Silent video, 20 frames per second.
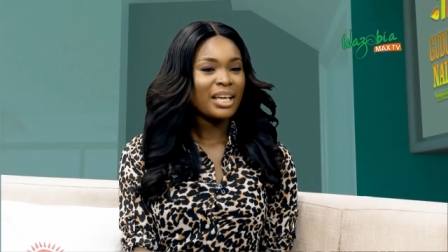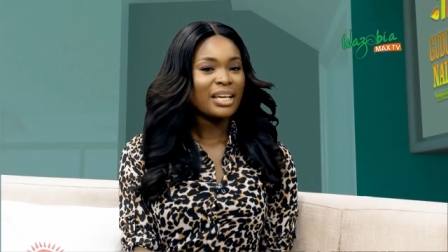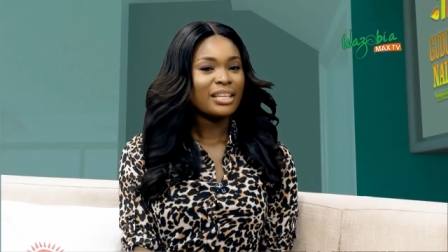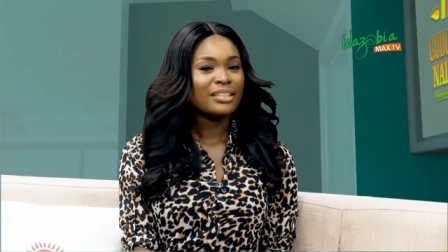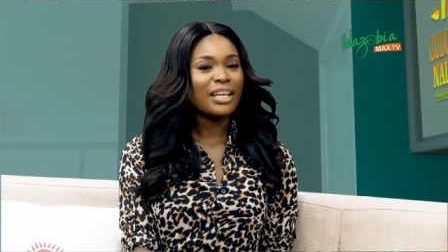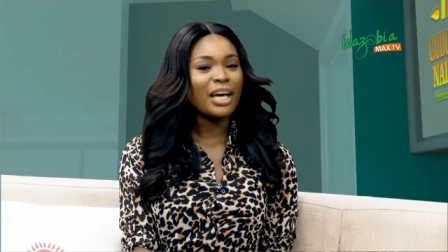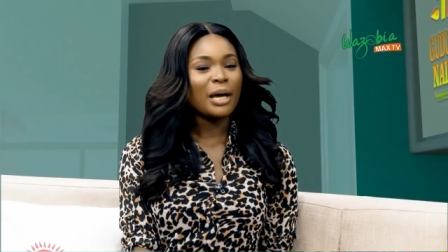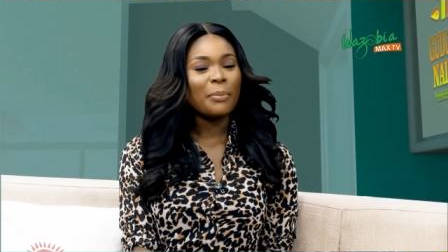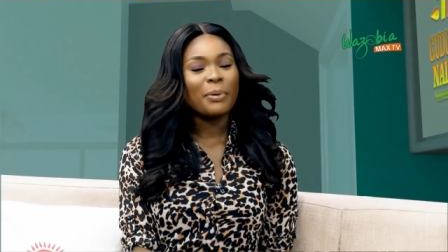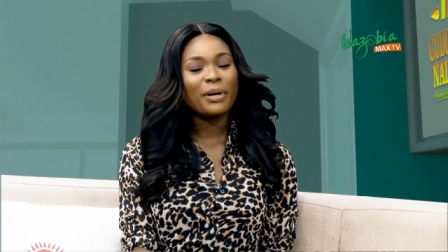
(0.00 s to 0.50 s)

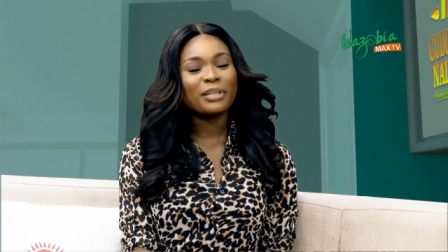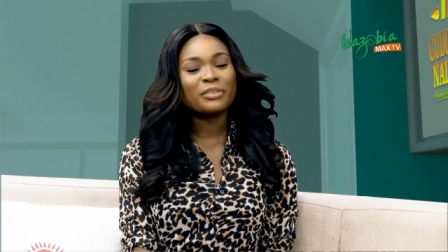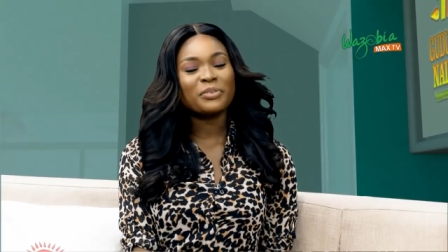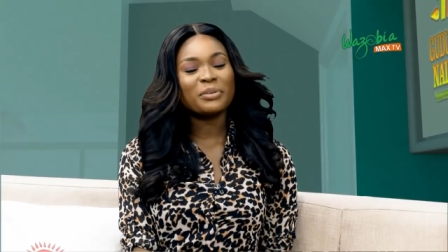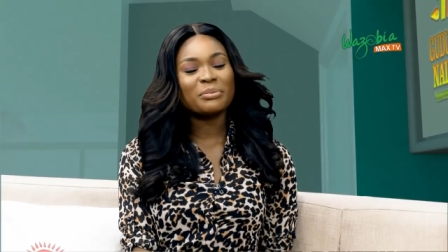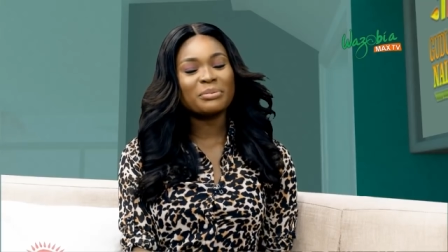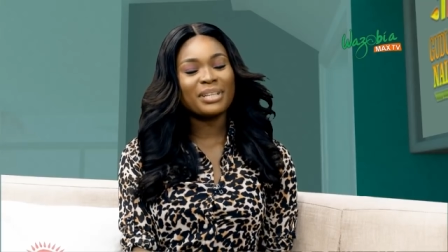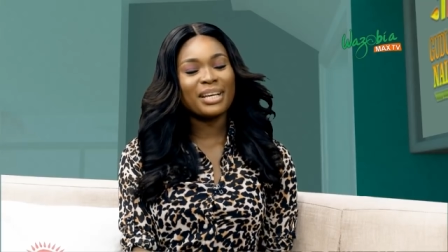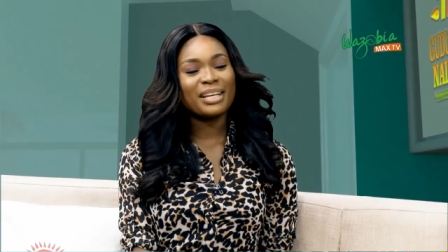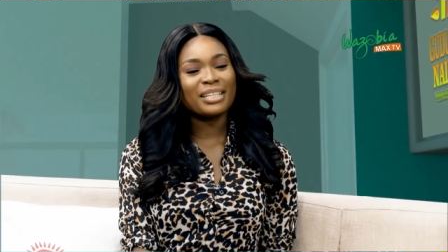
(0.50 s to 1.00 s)
Now, apart
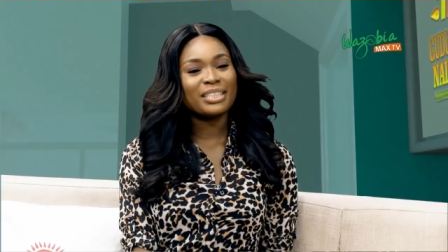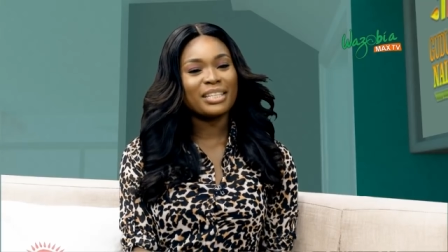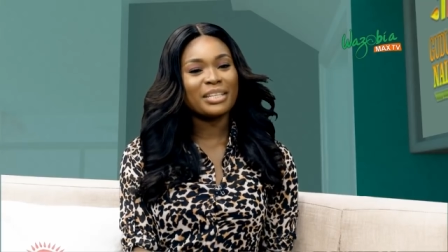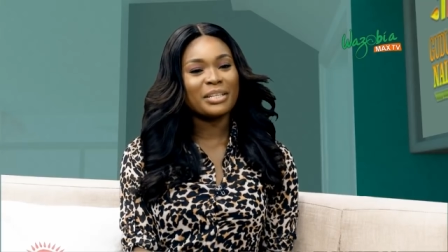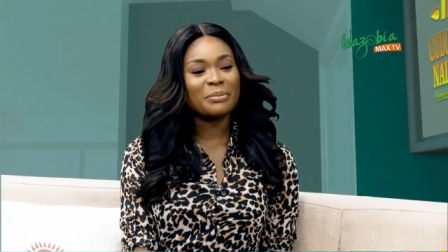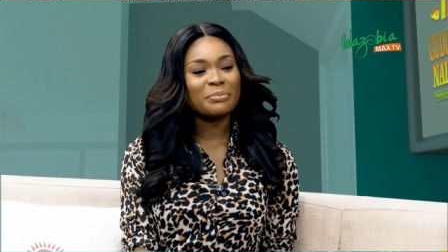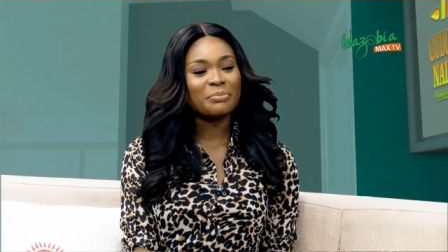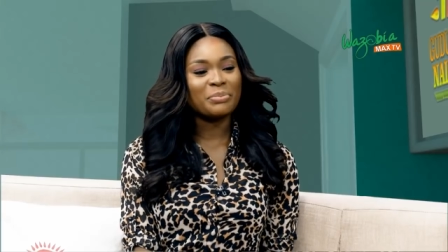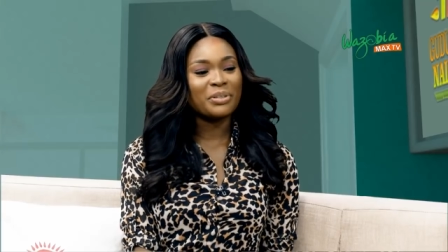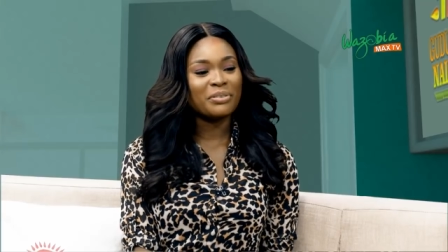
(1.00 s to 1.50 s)
from that,
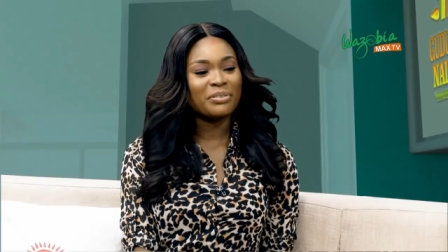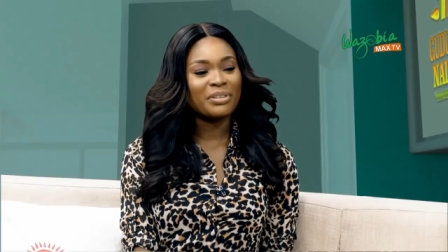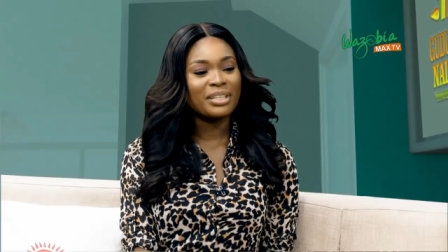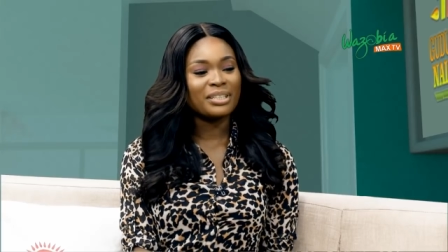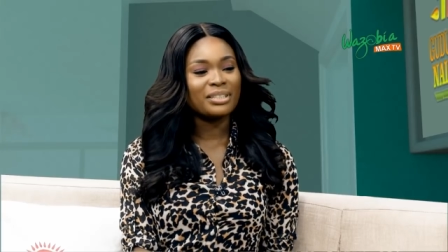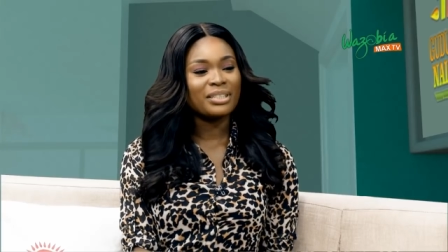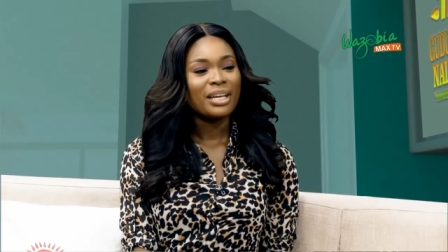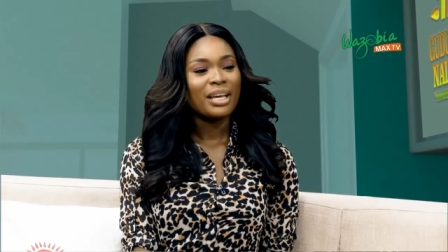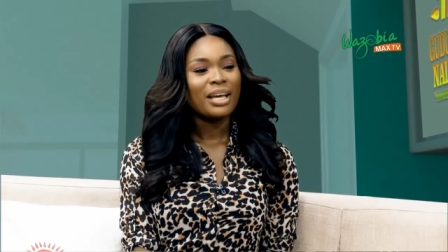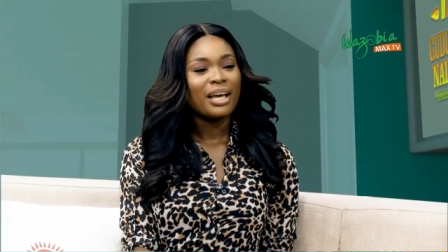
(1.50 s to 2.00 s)
um,
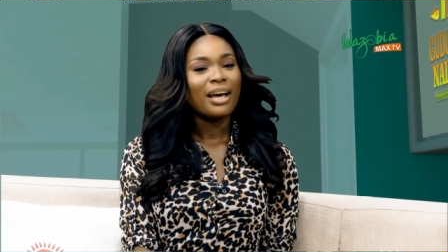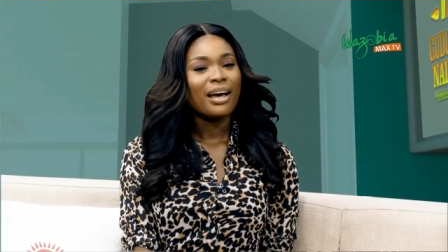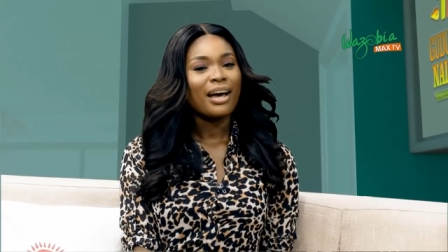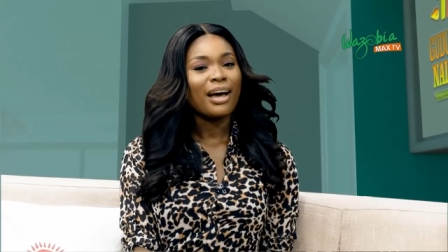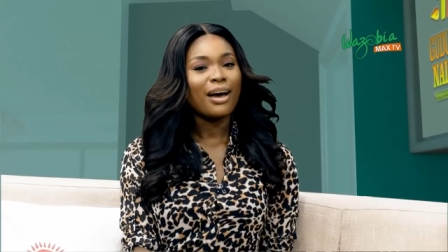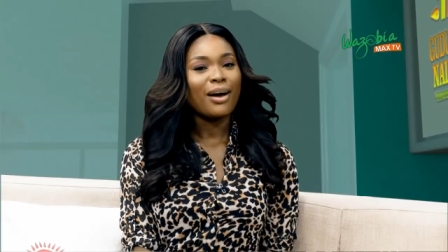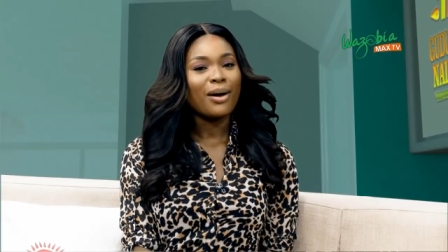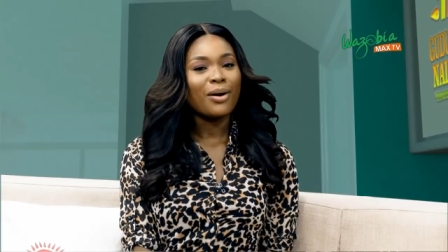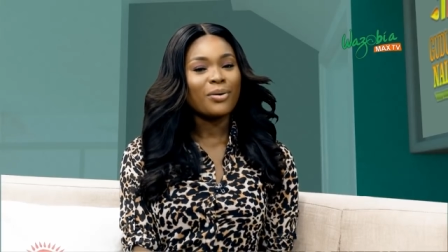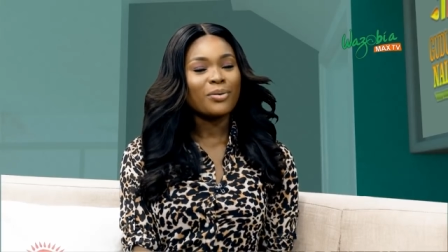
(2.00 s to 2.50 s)
B-RED,
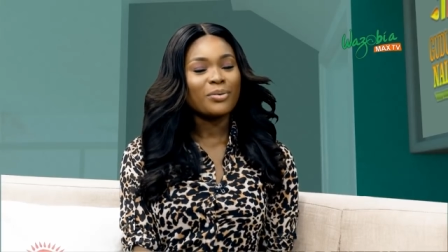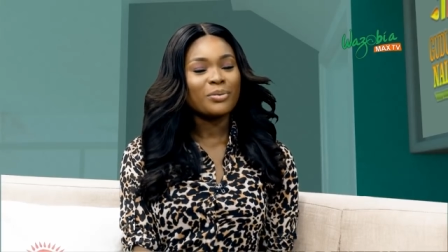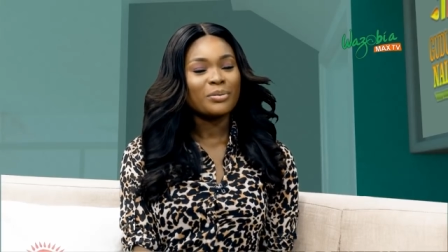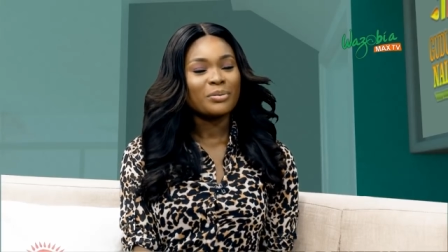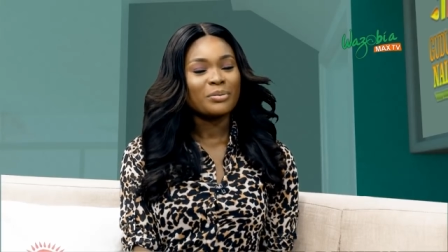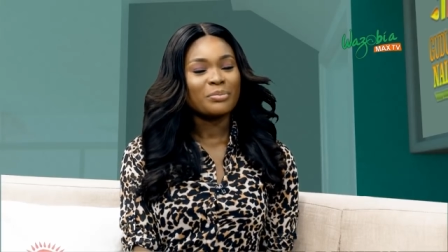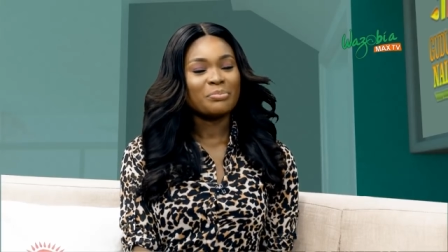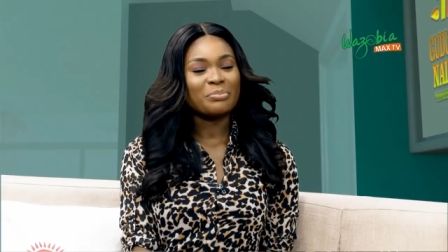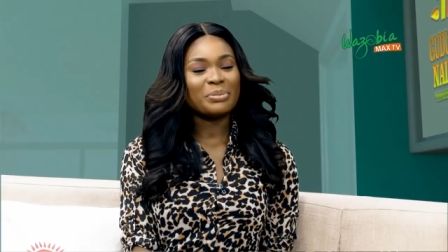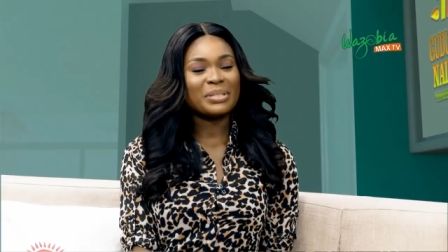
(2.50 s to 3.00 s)
how
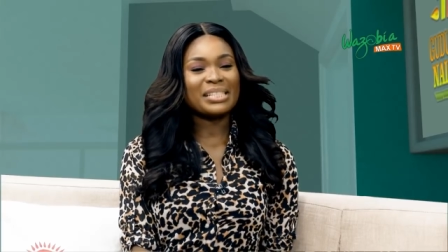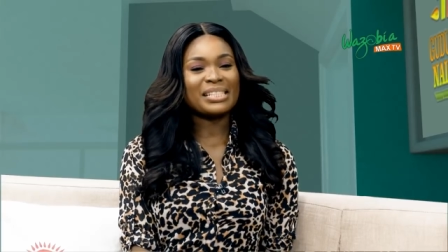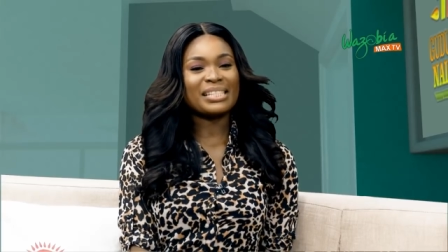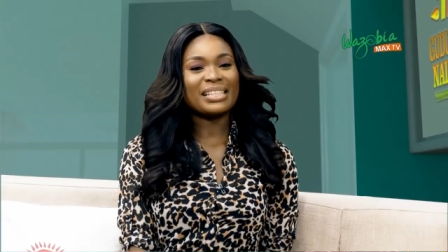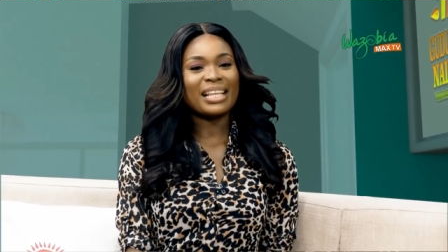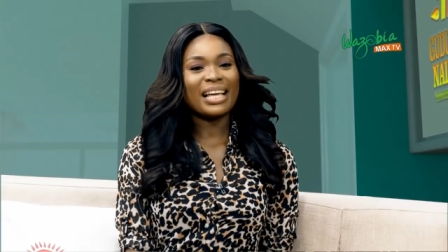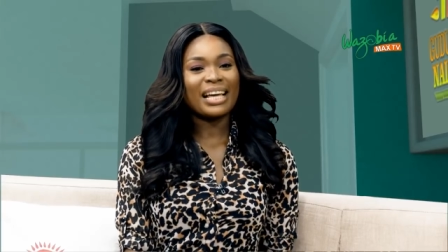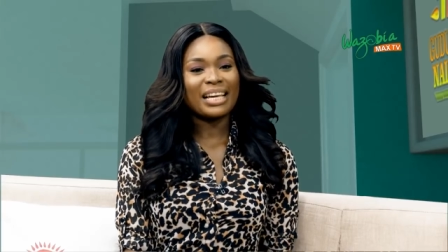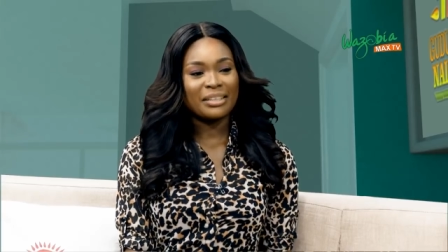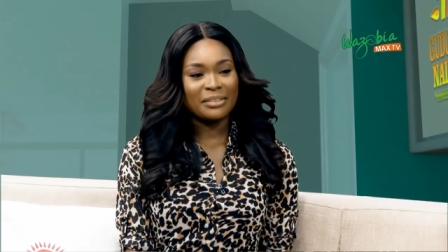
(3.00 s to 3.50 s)
be
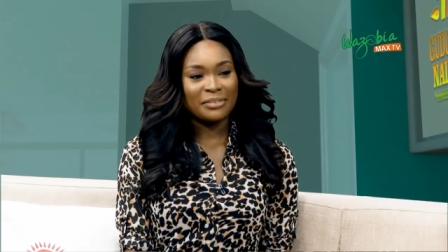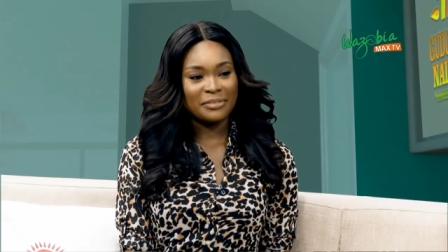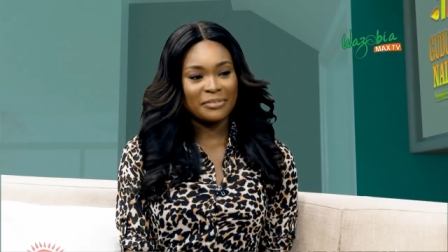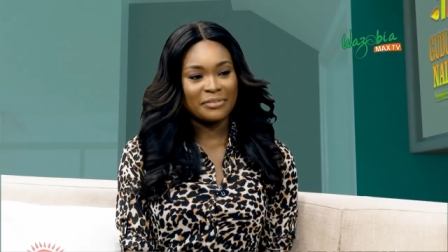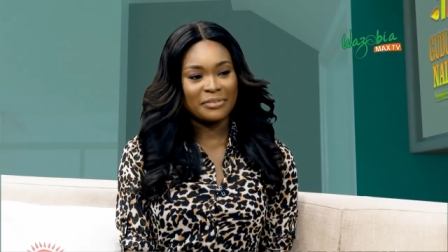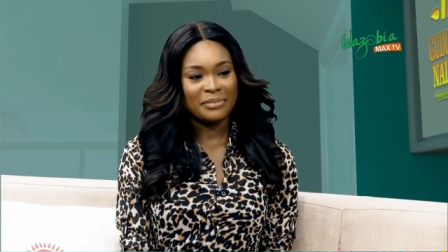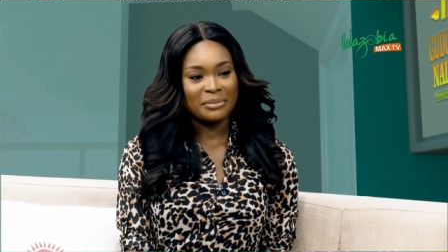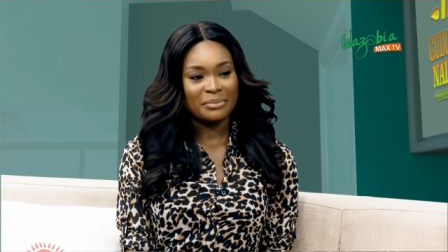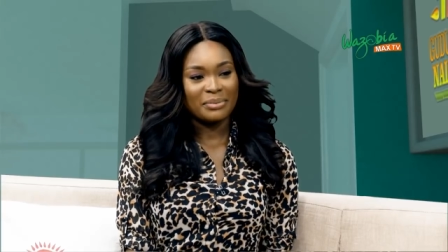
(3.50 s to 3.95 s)
life?